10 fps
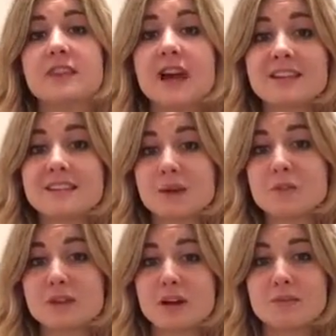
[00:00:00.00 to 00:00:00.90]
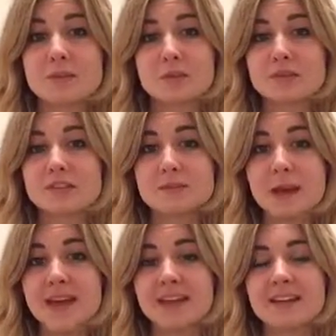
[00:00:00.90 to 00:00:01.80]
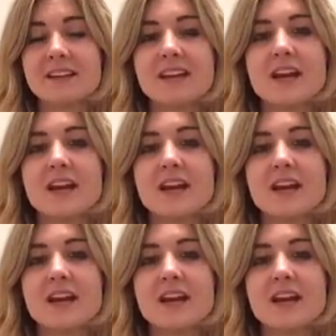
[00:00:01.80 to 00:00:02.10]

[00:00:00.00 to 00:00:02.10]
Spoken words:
that sometimes causes pain.